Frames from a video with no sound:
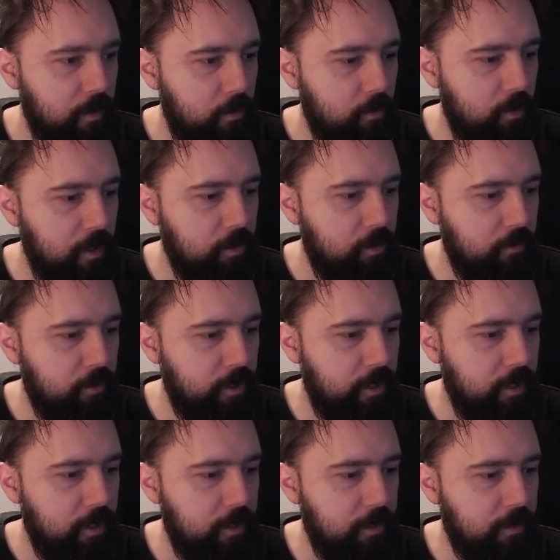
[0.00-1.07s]
right over
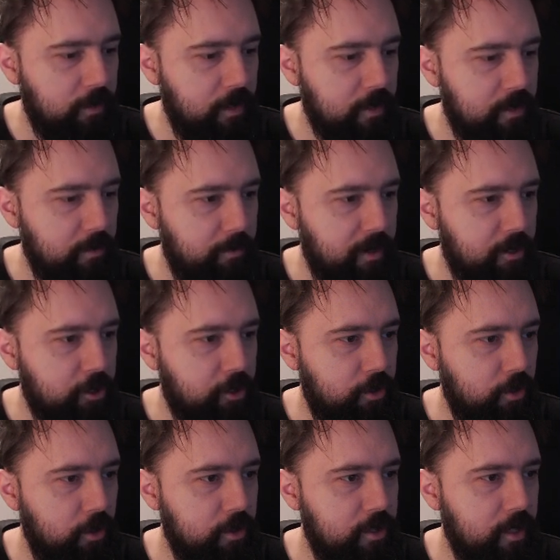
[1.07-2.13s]
here that's the bearish
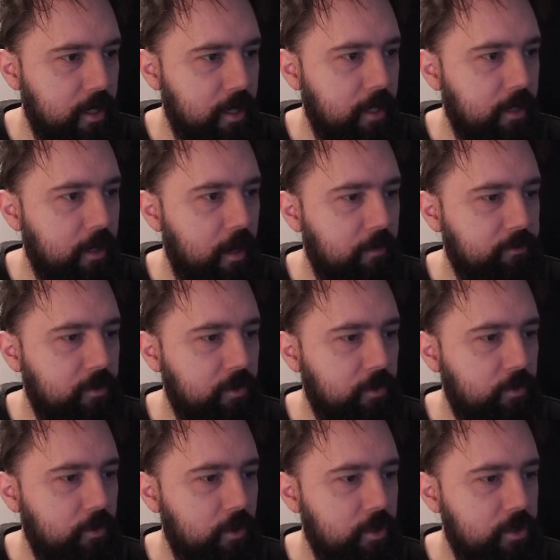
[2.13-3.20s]
cross and after the
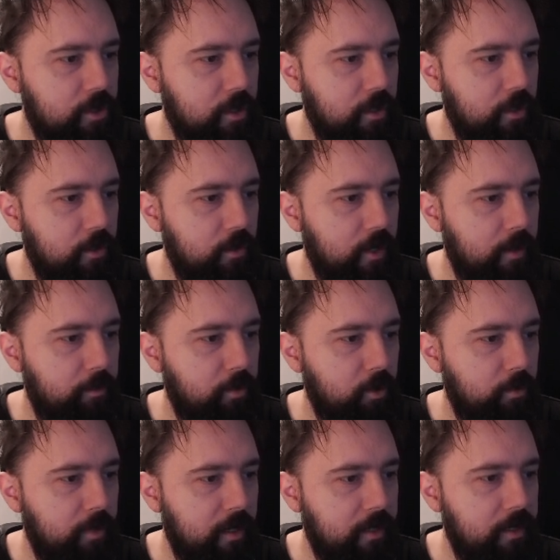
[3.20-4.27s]
cross you get a
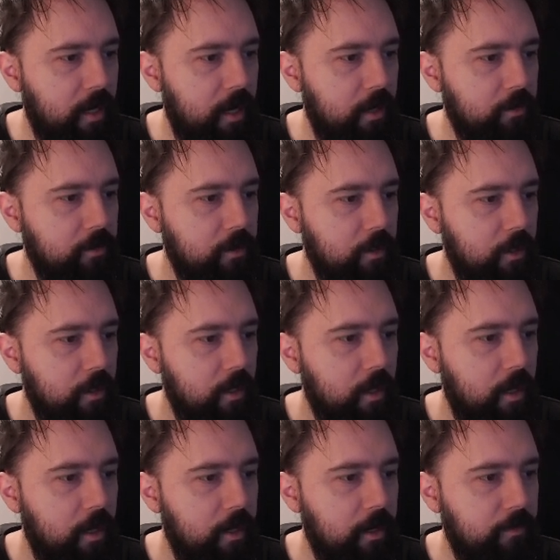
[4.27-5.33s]
pull back down
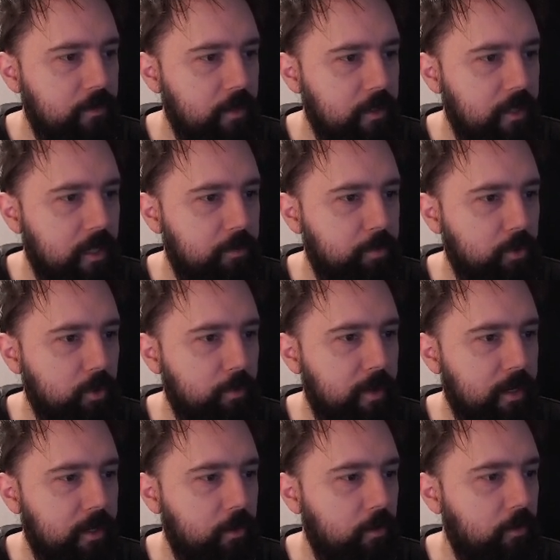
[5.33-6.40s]
and after that
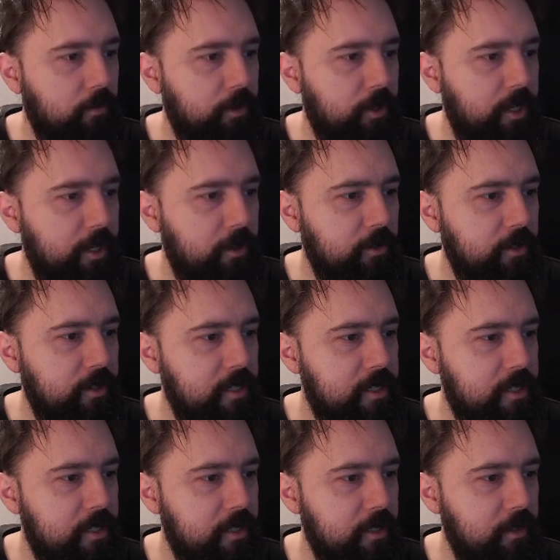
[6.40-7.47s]
pullback over here on
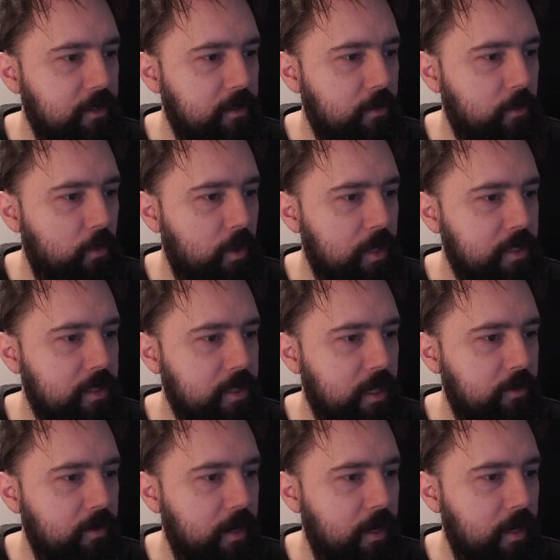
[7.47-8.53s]
this was
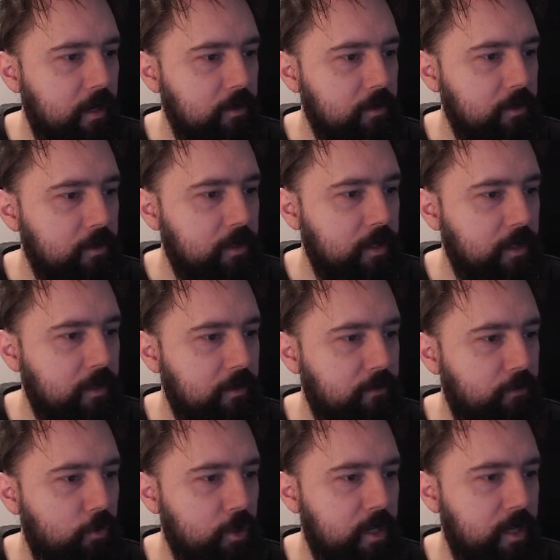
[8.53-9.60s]
around 40%
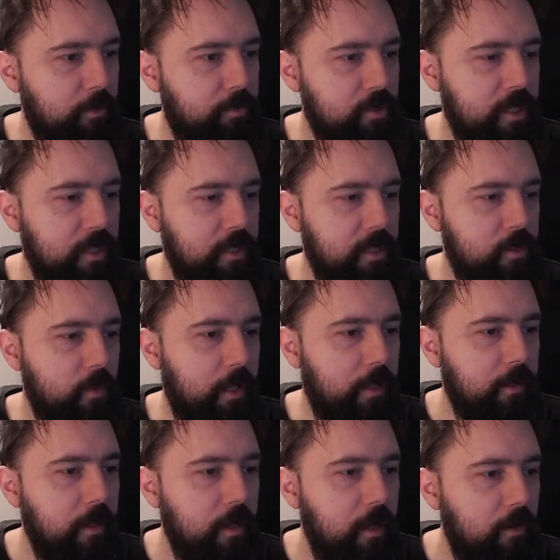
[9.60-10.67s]
uh, as
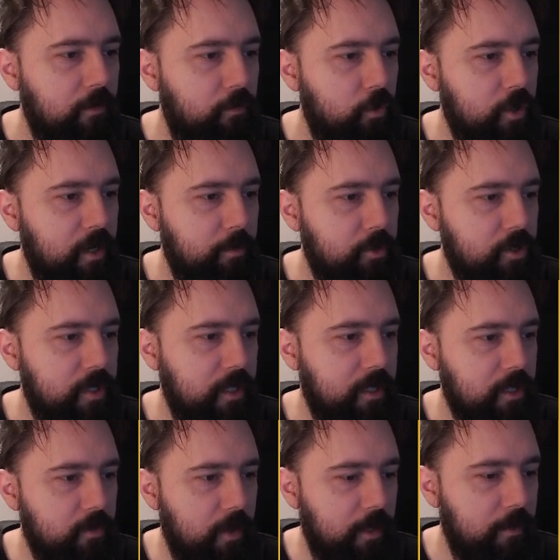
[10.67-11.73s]
well
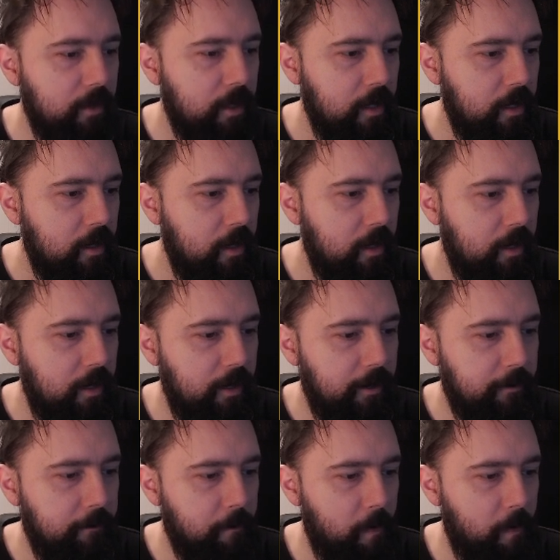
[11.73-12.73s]
40% as well uh,